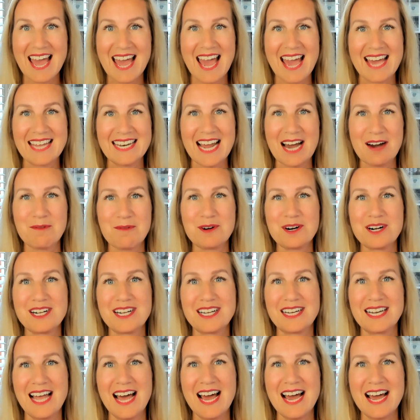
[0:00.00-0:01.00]
And I
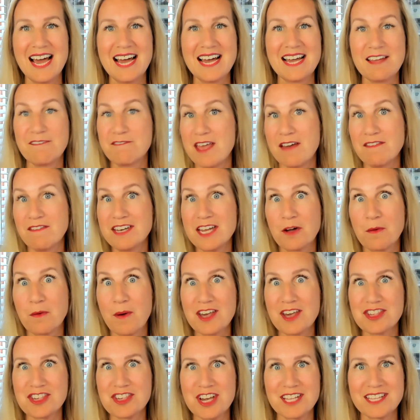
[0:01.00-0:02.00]
will, if you have any
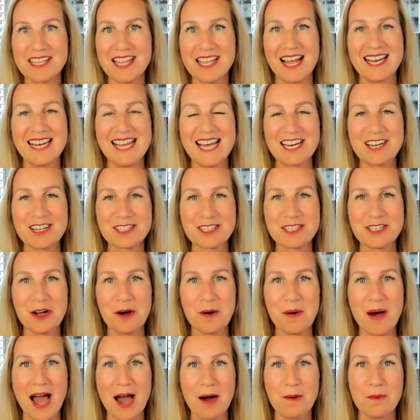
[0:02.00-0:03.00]
question, let us
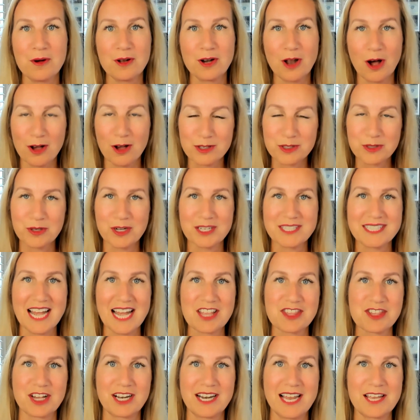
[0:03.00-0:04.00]
know. I will also
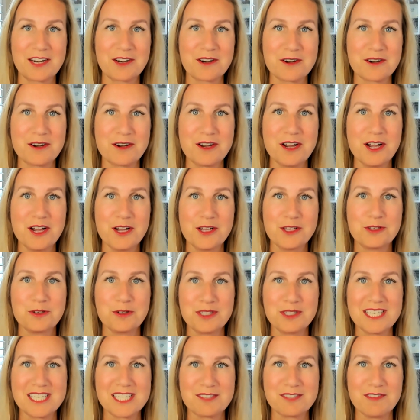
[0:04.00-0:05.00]
attach a letter to
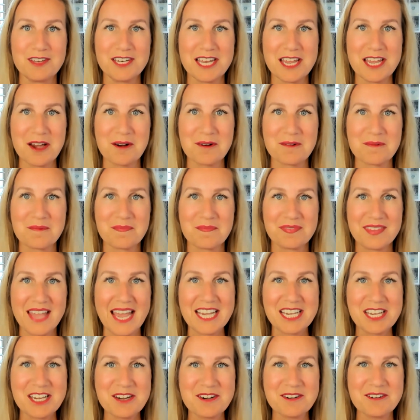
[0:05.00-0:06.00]
this video.
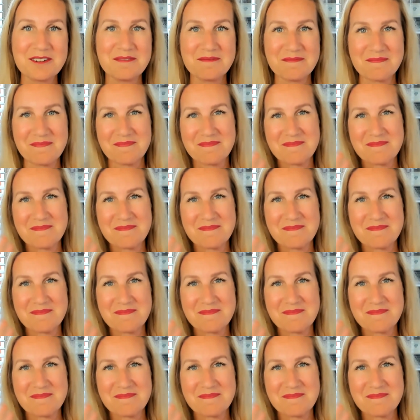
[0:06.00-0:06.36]
Thank you.